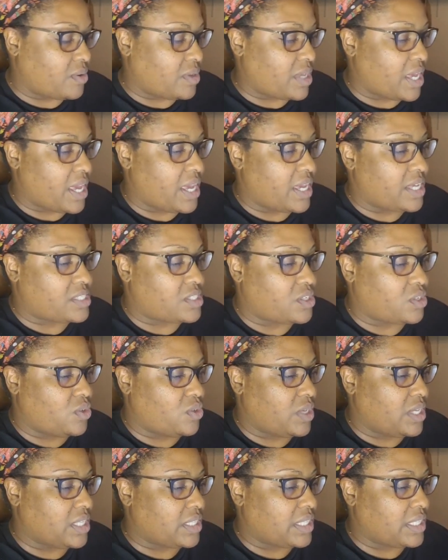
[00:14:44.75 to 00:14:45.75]
Okay, so
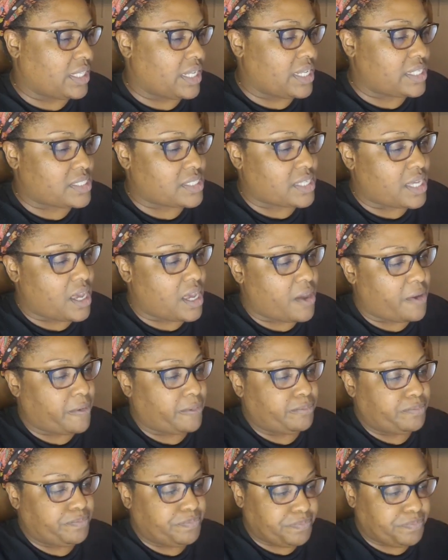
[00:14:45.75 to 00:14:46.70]
you hit the let's go.